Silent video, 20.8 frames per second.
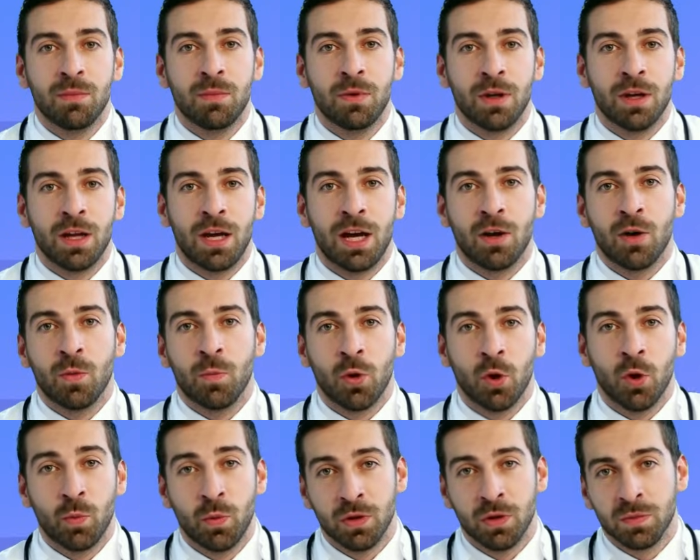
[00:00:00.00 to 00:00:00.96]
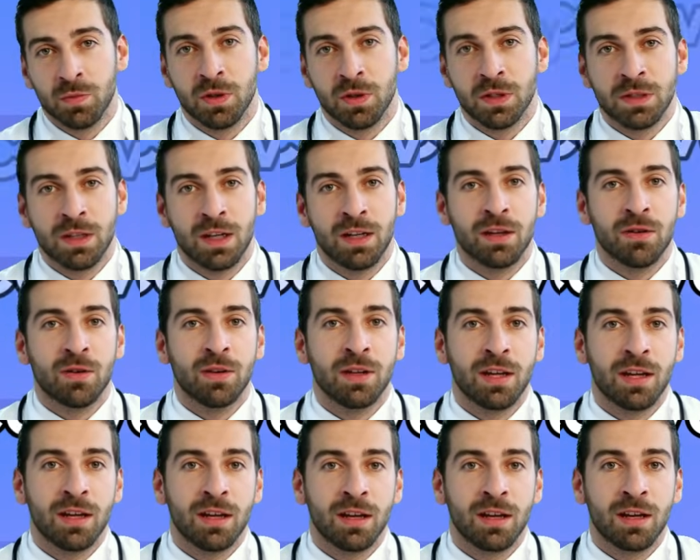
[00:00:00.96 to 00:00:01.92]
your body can't convert
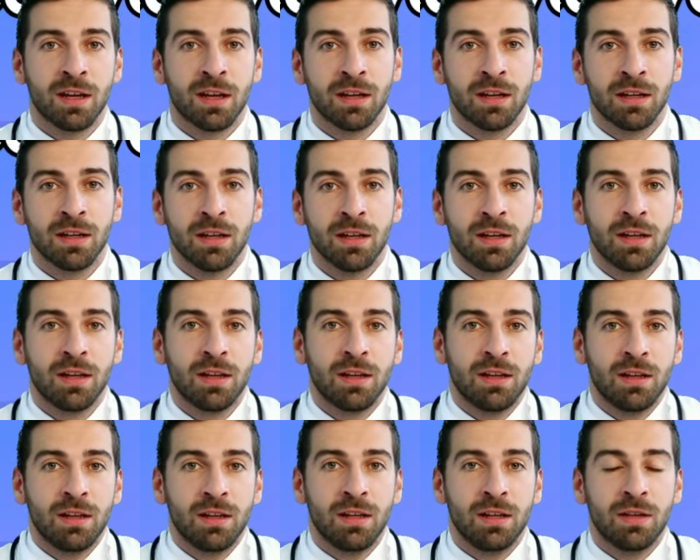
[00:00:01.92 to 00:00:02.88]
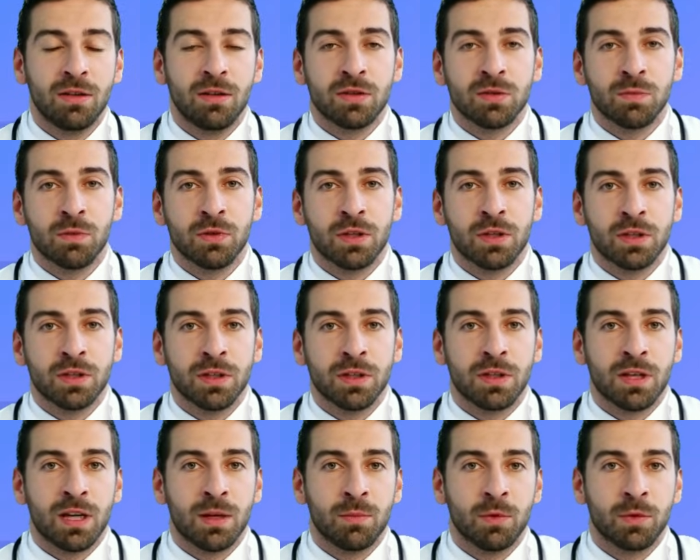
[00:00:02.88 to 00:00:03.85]
sunlight into this crucial
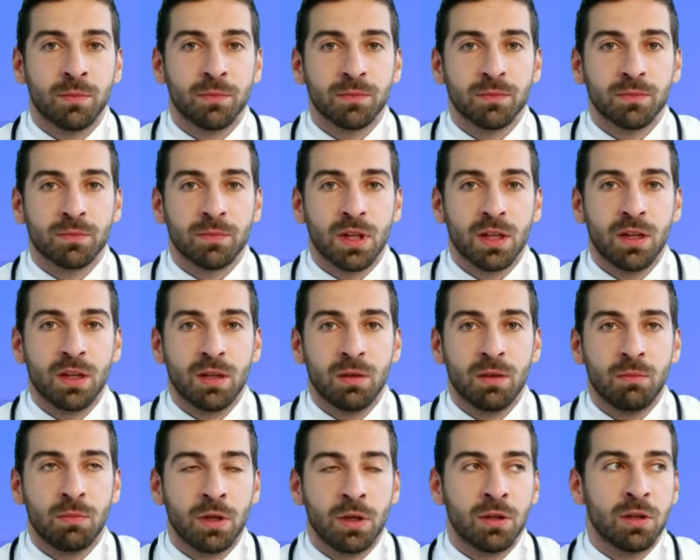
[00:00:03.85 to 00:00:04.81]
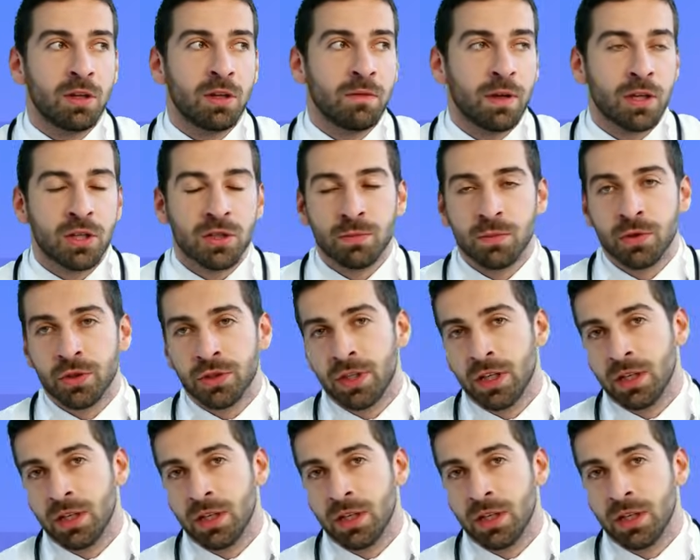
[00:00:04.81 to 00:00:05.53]
nutrient like it once did.